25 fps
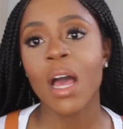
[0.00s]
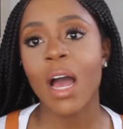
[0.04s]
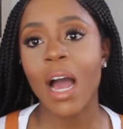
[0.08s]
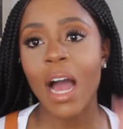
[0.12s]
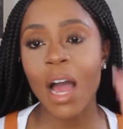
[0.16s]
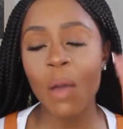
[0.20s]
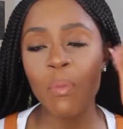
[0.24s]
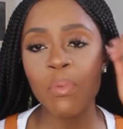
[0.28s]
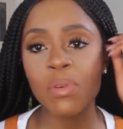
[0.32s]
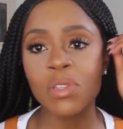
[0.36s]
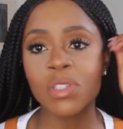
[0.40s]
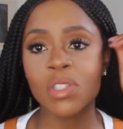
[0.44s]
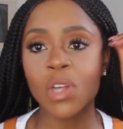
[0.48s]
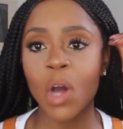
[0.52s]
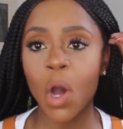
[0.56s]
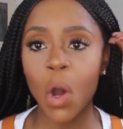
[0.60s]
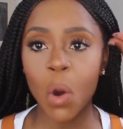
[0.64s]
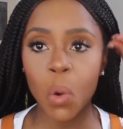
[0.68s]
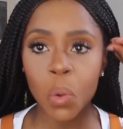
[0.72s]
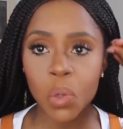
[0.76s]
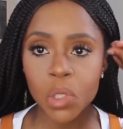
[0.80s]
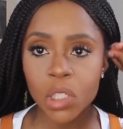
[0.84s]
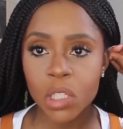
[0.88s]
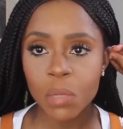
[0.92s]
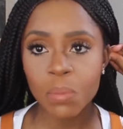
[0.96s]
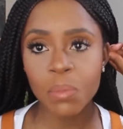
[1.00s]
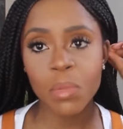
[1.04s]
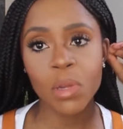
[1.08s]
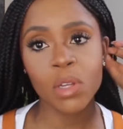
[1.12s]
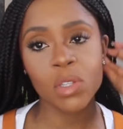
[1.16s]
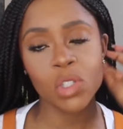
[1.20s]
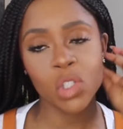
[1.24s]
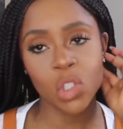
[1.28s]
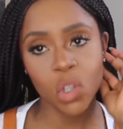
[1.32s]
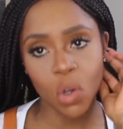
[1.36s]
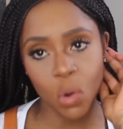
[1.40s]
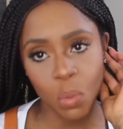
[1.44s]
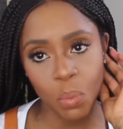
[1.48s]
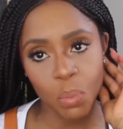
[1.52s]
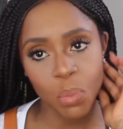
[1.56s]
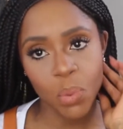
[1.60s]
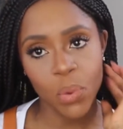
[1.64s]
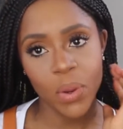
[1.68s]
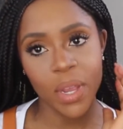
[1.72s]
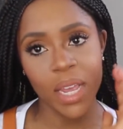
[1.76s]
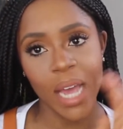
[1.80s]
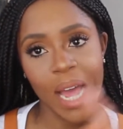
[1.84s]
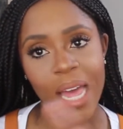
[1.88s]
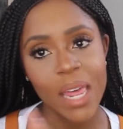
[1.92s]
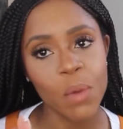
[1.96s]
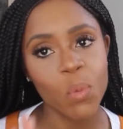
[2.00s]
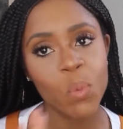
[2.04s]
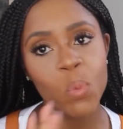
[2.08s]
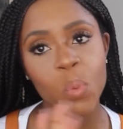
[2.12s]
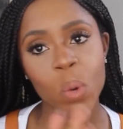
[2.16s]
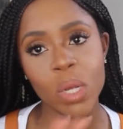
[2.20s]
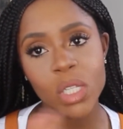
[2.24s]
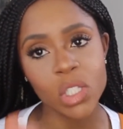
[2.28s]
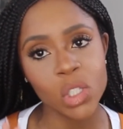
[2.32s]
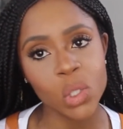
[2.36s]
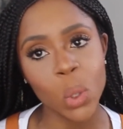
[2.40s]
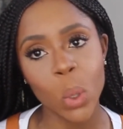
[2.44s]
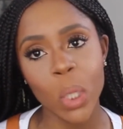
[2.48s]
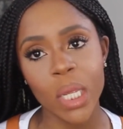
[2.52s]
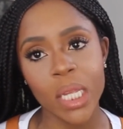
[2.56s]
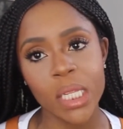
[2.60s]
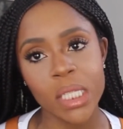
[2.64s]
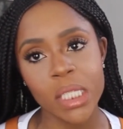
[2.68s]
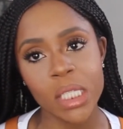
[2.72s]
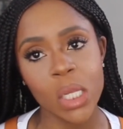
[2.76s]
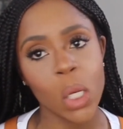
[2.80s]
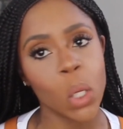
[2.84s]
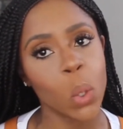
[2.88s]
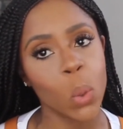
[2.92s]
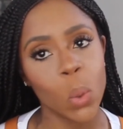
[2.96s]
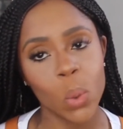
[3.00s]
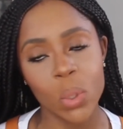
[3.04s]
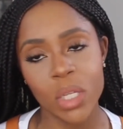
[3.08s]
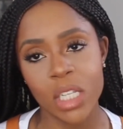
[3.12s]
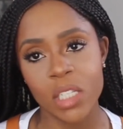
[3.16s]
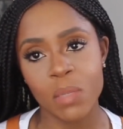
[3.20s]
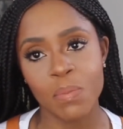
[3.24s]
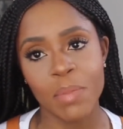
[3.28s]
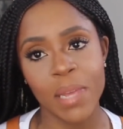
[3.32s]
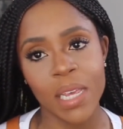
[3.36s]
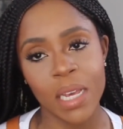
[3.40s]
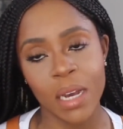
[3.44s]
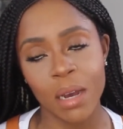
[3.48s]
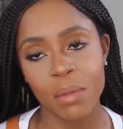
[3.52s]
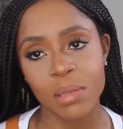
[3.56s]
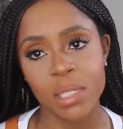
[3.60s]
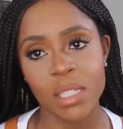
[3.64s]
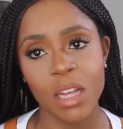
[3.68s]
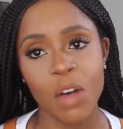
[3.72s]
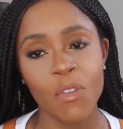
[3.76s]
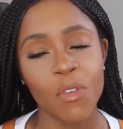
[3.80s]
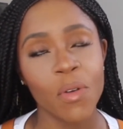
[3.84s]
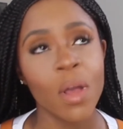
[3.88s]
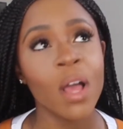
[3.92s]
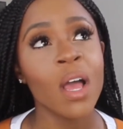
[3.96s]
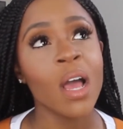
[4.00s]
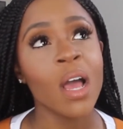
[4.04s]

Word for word: I was the ultimate tomboy I was not into all this makeup stuff